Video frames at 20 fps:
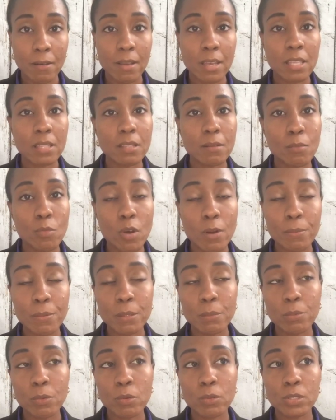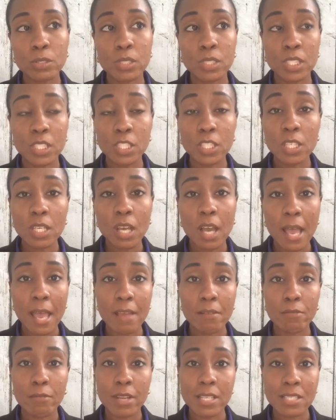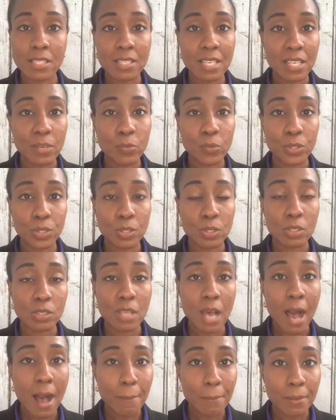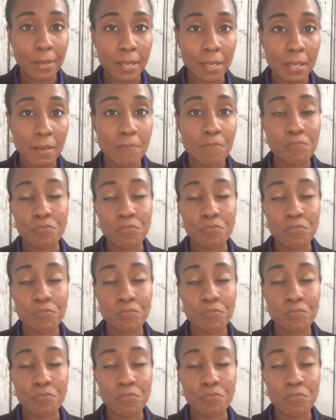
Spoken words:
And the more people see and resonate with your topic,